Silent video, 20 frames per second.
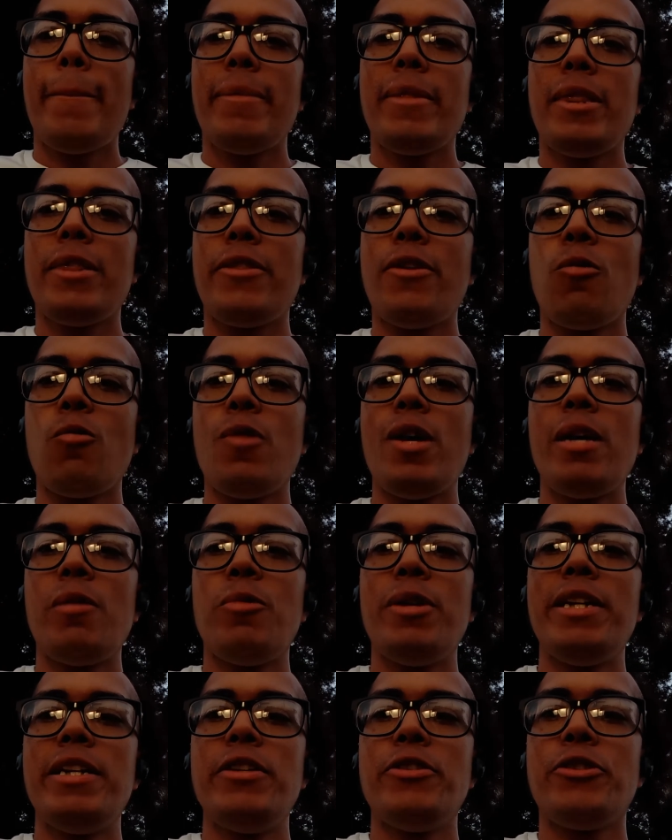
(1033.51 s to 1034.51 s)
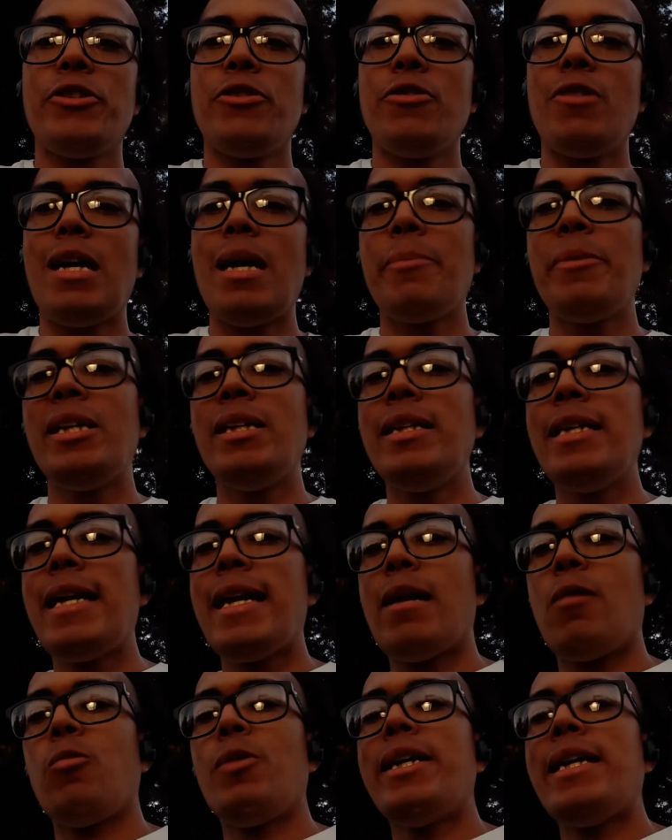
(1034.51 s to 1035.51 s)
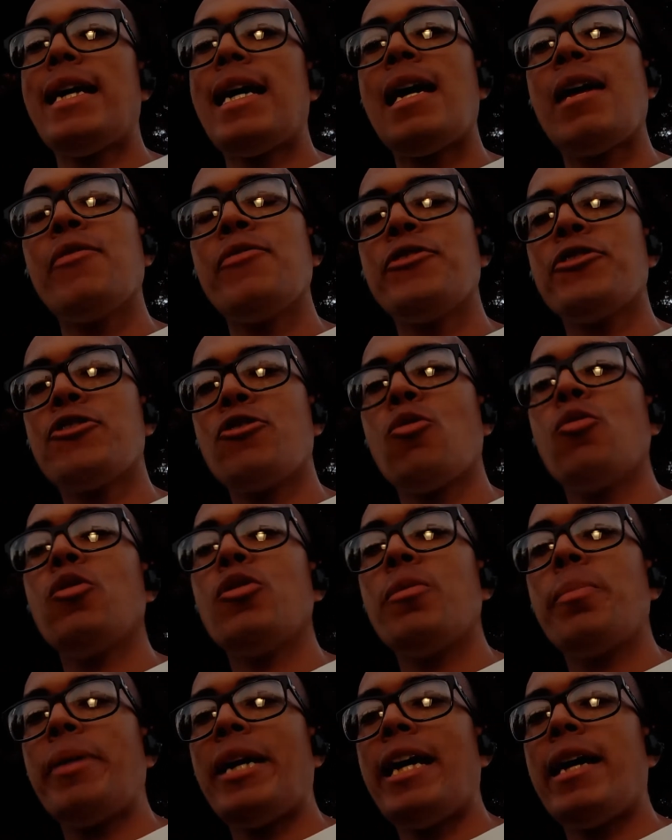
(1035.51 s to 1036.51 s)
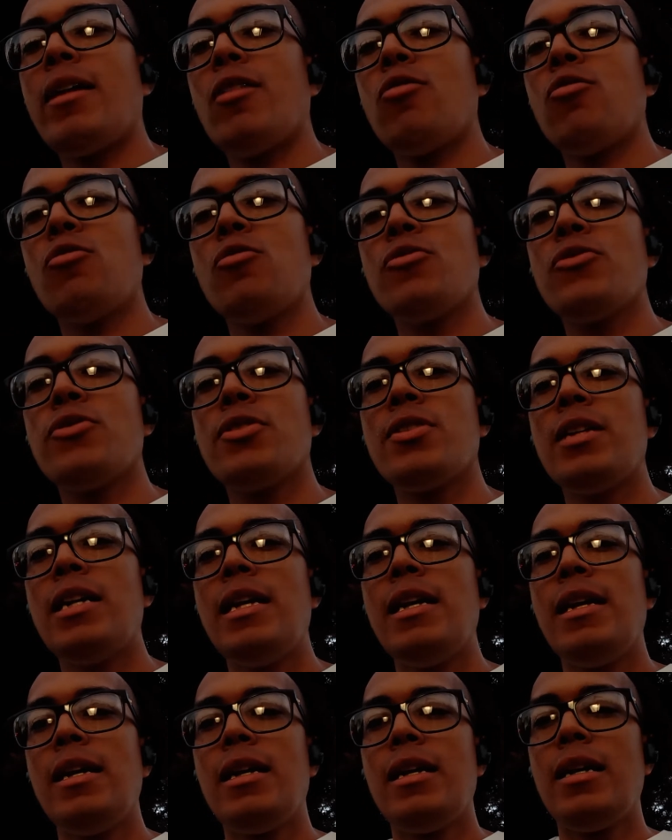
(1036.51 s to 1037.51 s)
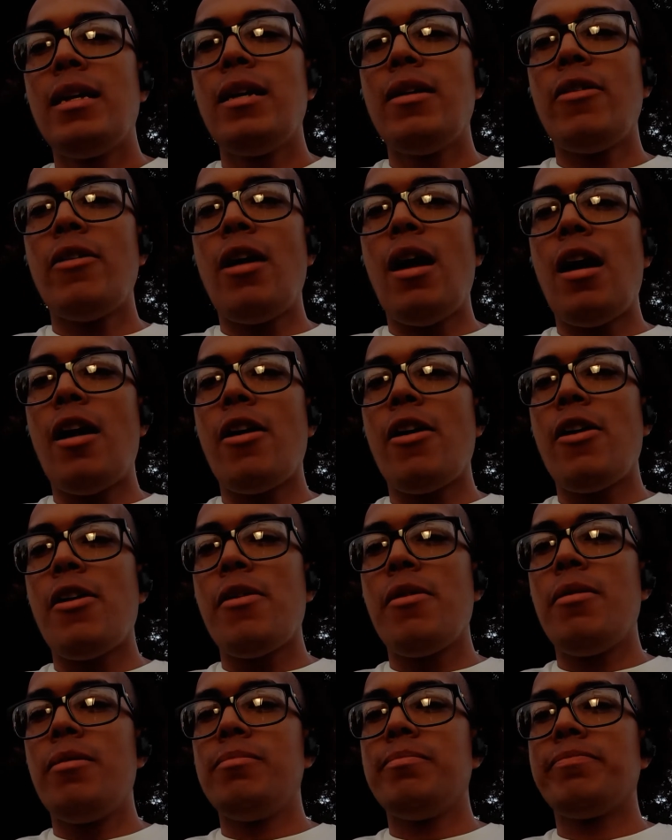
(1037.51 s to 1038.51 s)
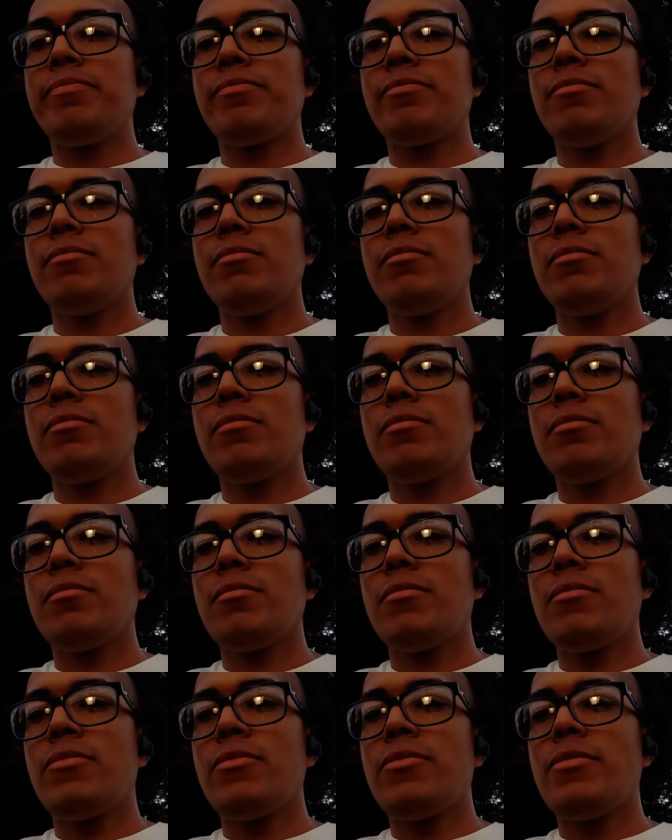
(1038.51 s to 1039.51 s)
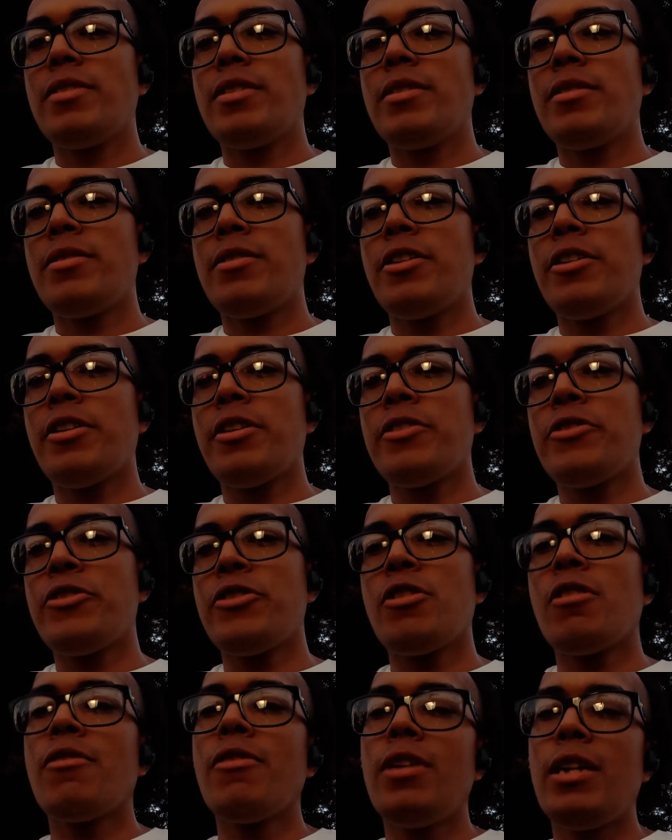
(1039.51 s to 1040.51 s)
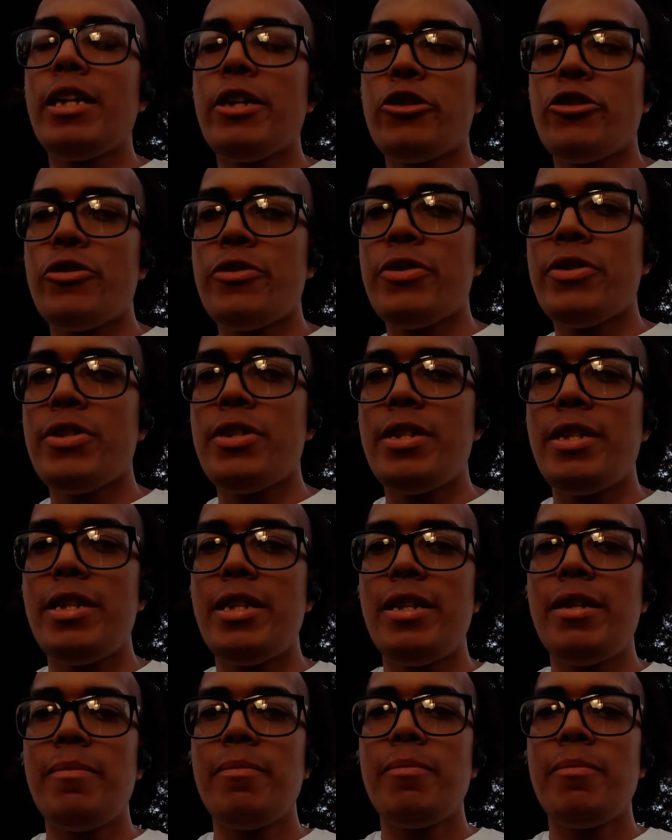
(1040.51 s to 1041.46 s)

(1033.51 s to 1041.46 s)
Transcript: the way we need to. I mean, yeah, we have solar panels to conserve electricity,